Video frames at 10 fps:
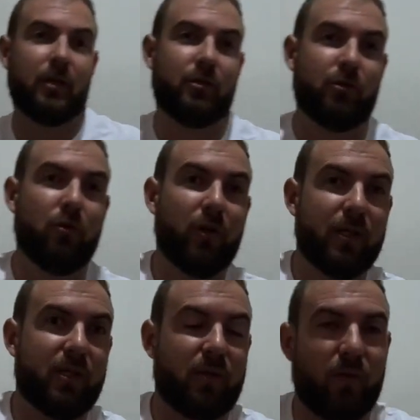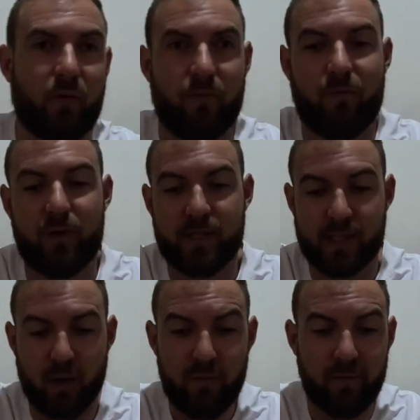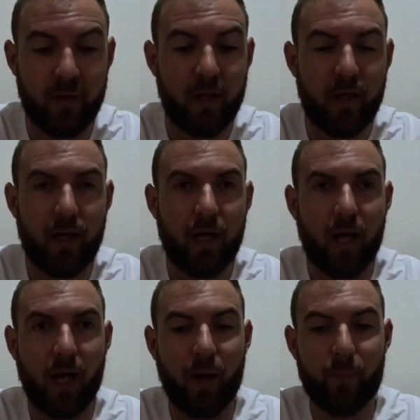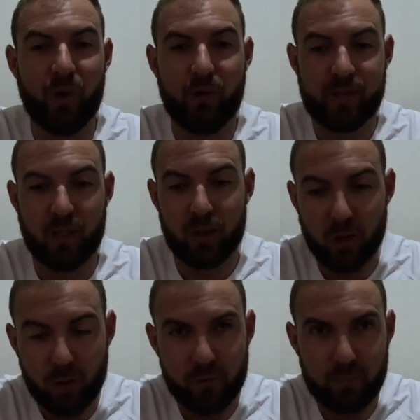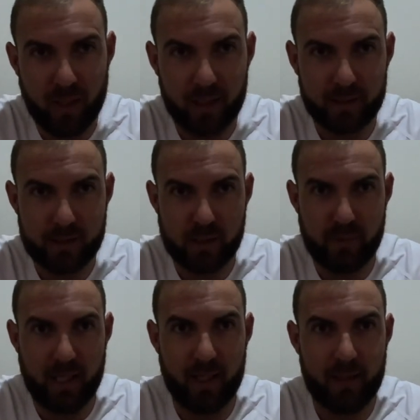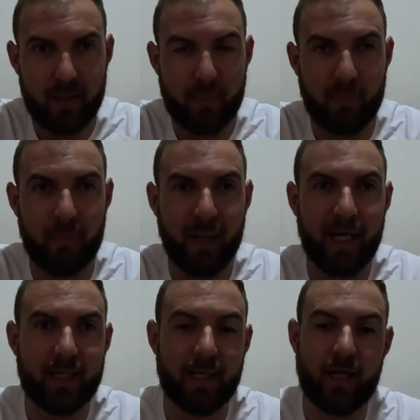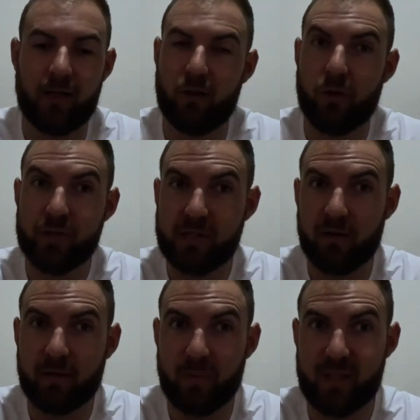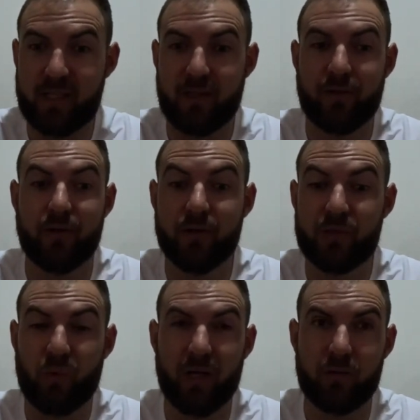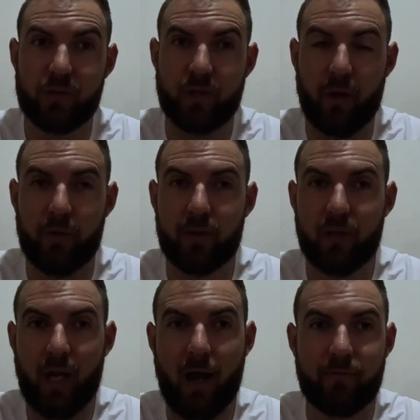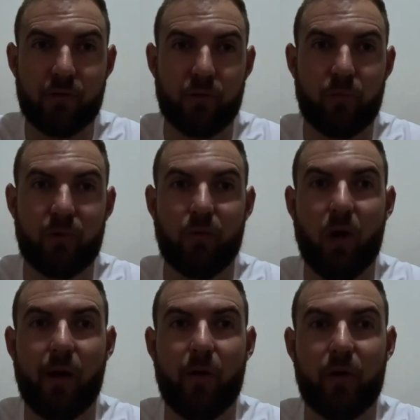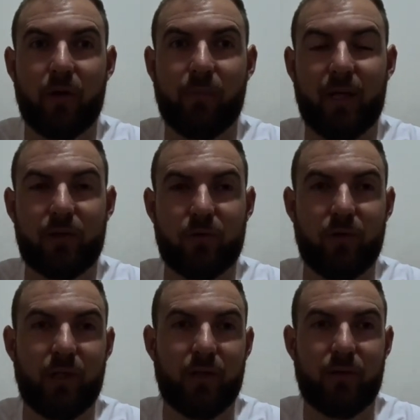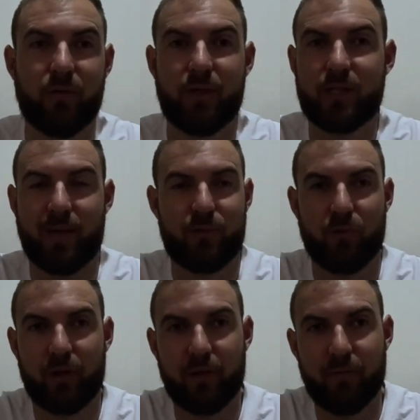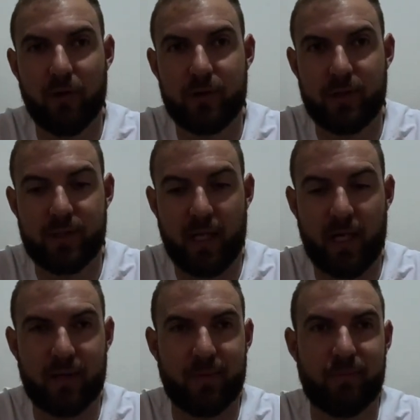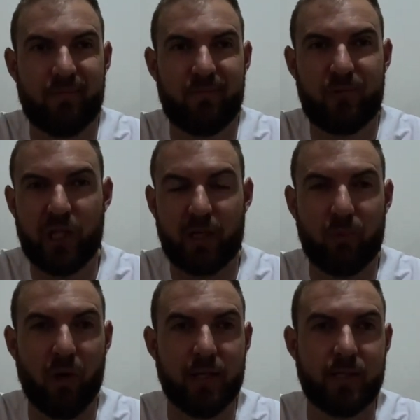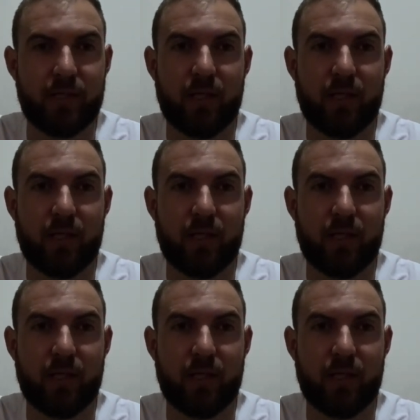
do this for yourself, there is a lot of bargains to be had, but a lot of stuff can be dearer as well. So you have to sort of be right on it, make sure you're doing some sort of conversions there to check prices and